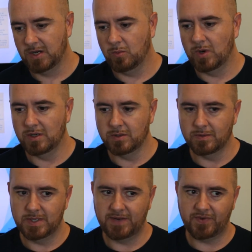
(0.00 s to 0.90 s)

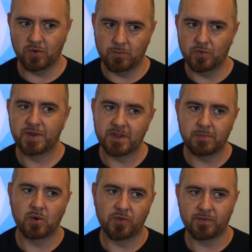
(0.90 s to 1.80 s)
well, if you're moving the
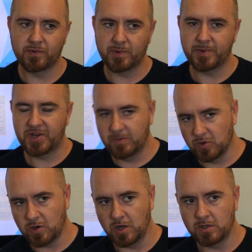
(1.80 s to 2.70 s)
bones of the
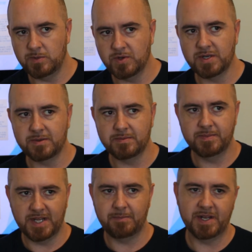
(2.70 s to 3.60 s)
vertebral column, you
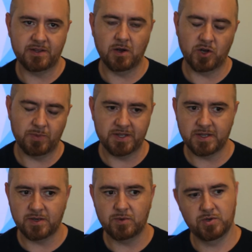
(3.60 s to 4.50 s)
can then make the argument
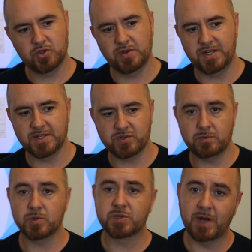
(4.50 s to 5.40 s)
that you're treating the
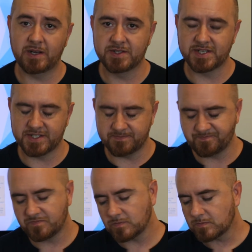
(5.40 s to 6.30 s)
cerebrospinal system.
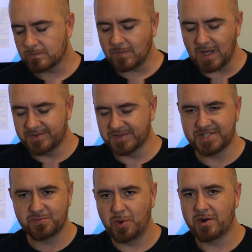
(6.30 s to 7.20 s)
So it's
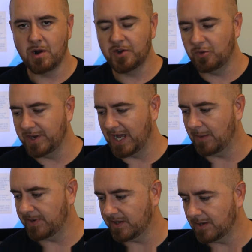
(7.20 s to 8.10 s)
this weird argument
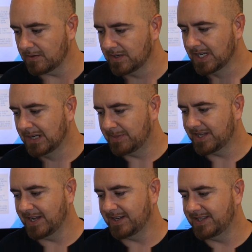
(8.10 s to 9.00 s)
happening here. But
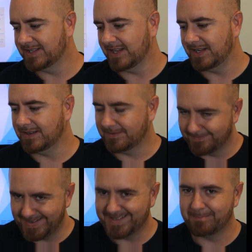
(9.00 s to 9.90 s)
again, he's saying
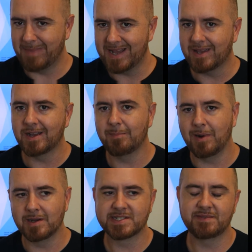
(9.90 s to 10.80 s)
he's making a
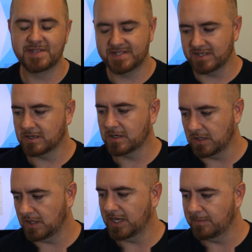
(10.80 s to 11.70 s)
positivistic
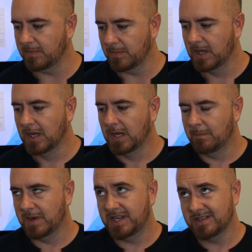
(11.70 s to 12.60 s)
claim,
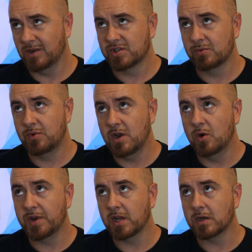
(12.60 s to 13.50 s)
but he's also
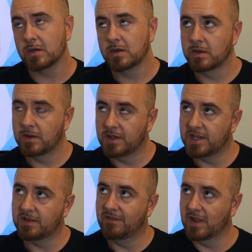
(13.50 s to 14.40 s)
noting the
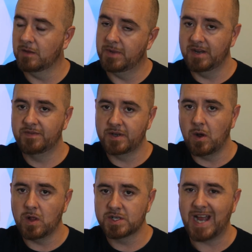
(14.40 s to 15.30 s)
development of the
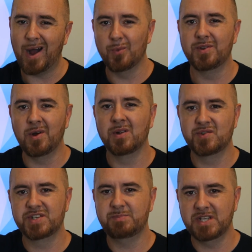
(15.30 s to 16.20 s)
knowledge, how the knowledge
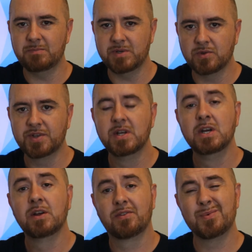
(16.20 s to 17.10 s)
is being built
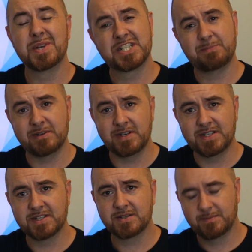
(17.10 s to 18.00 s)
through
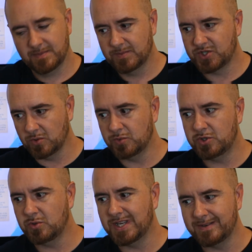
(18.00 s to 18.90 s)
experience. So
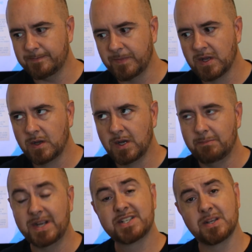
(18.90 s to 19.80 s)
you can
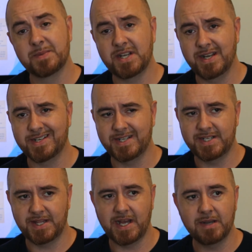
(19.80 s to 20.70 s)
make some connection
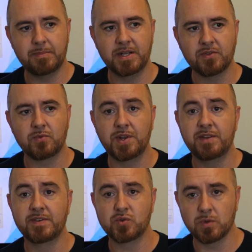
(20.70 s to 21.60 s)
to that being through
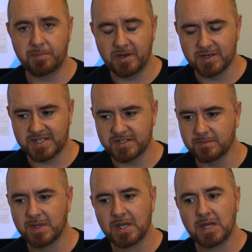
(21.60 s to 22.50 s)
individual empiricism